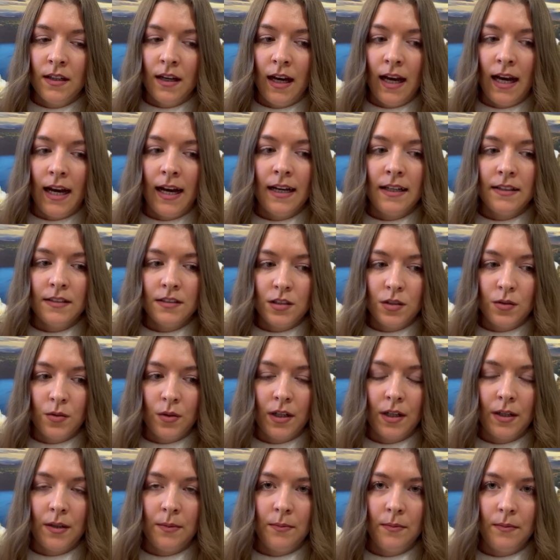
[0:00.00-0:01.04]
as you
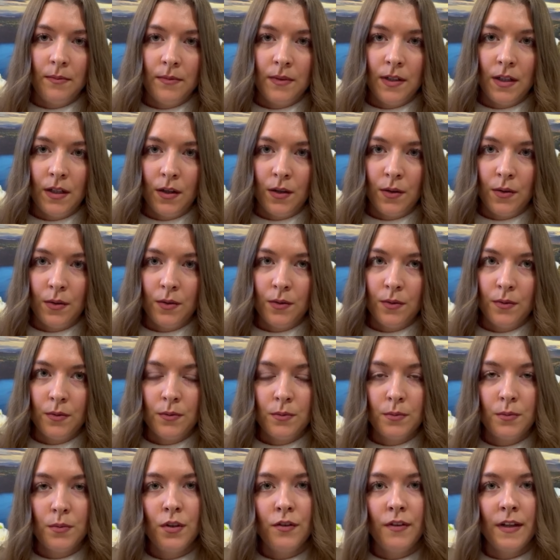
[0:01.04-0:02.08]
are, you know,
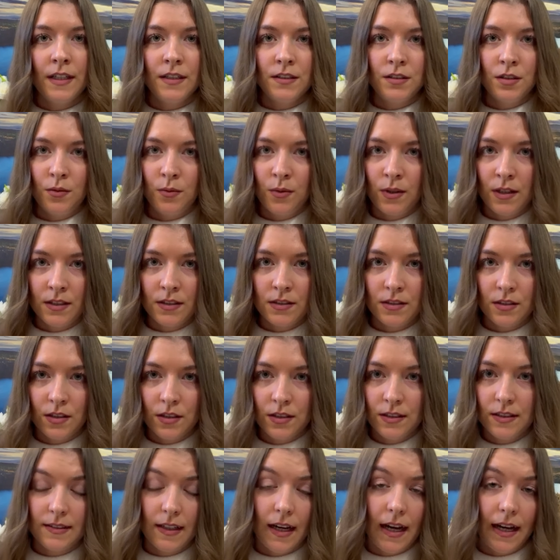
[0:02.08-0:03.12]
moving towards your
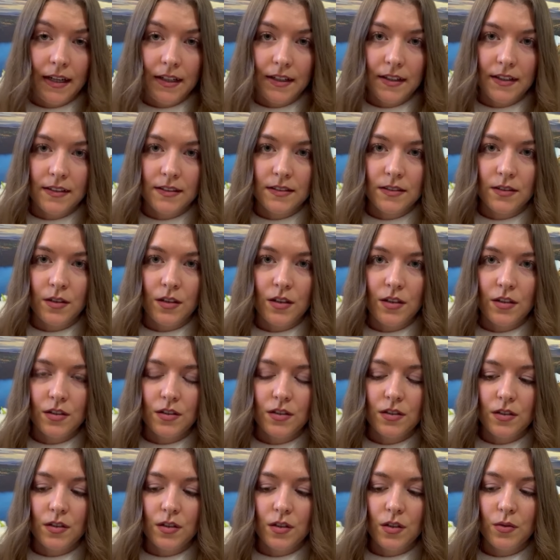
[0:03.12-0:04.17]
desires. So
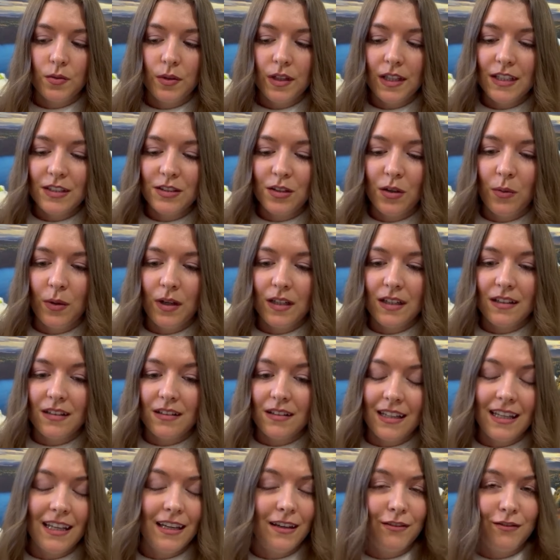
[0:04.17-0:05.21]
you really don't want to
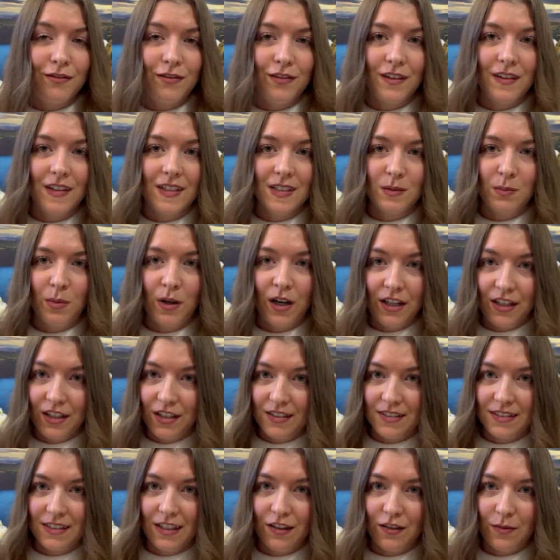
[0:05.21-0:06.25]
leave this part of
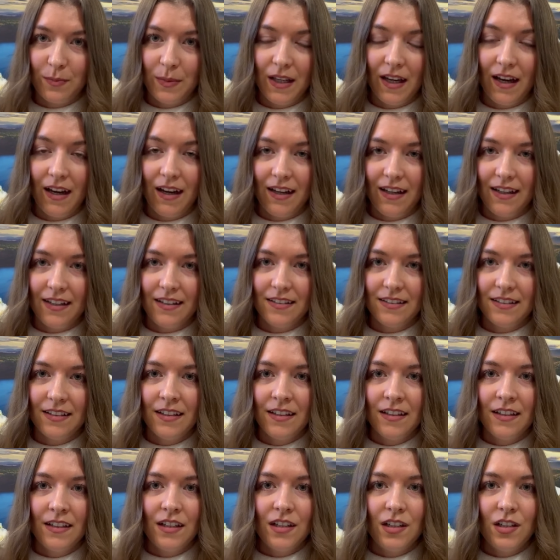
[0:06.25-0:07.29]
yourself behind.
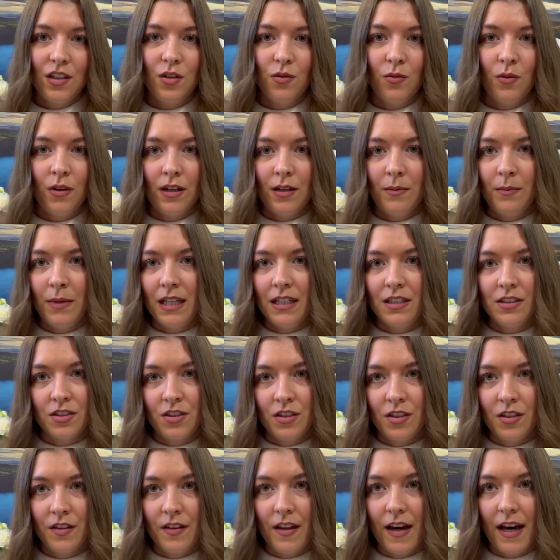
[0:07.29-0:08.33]
You want to make
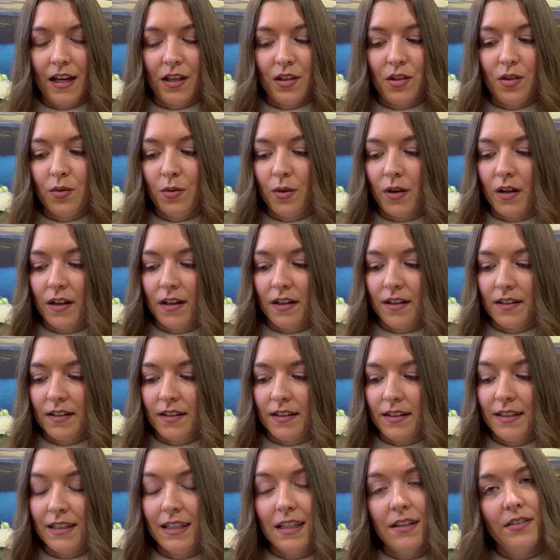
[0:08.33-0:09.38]
sure that you are
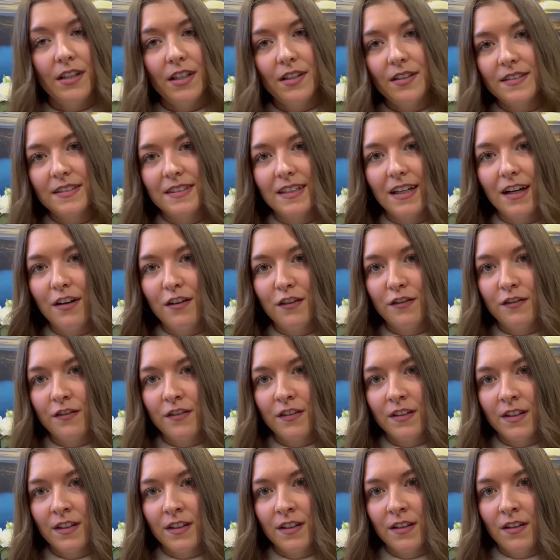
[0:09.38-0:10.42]
giving yourself
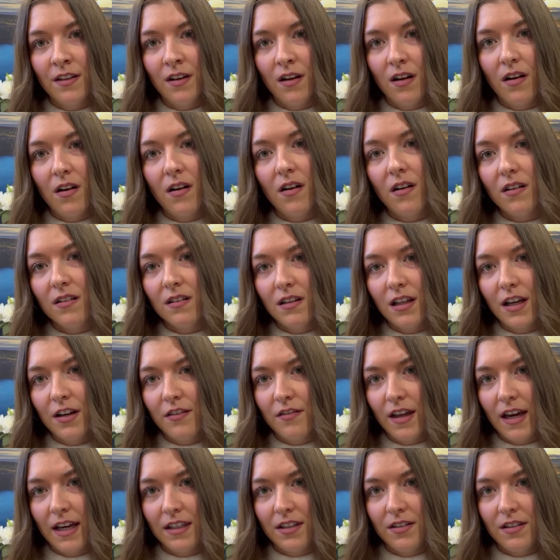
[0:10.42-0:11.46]
all the love
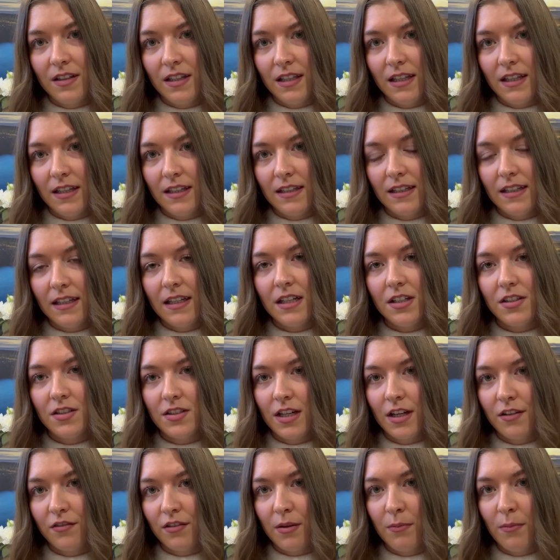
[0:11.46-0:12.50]
that you need in each
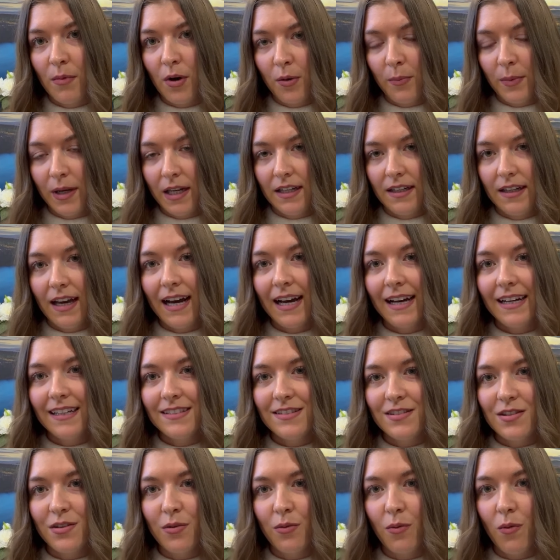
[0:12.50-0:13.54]
and every moment
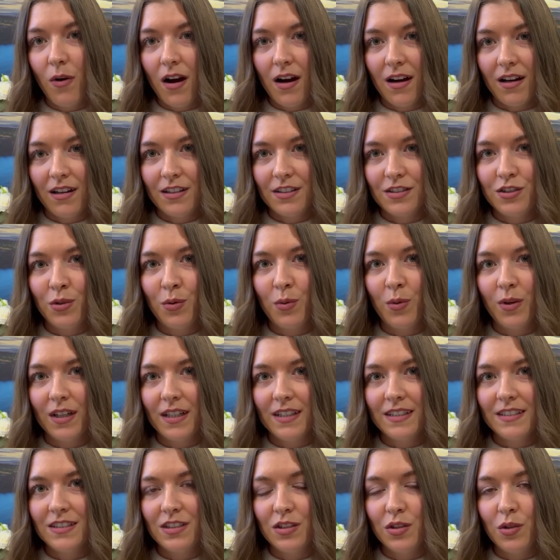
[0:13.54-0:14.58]
as you walk
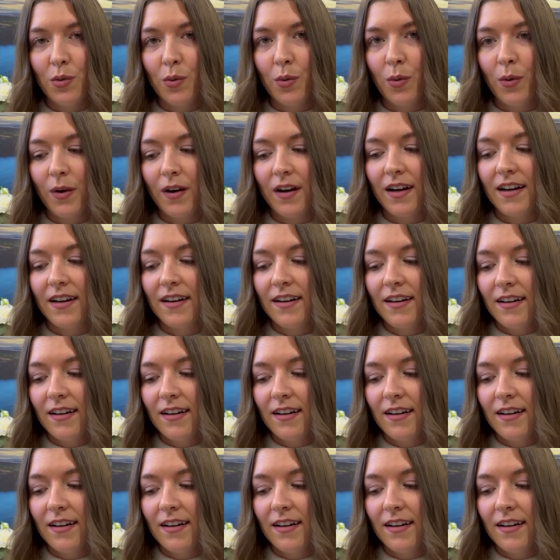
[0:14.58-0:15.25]
towards your,